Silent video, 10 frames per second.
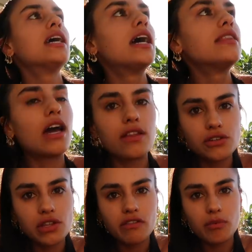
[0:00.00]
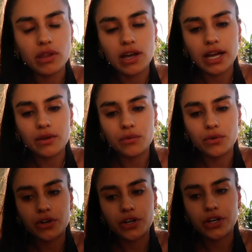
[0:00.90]
And the other 2 that replied
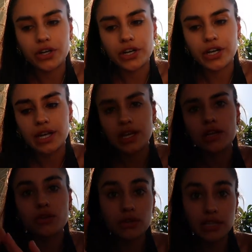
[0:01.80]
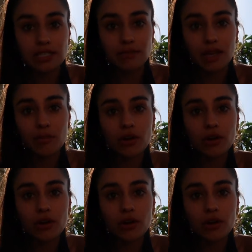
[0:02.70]
were Goodness Me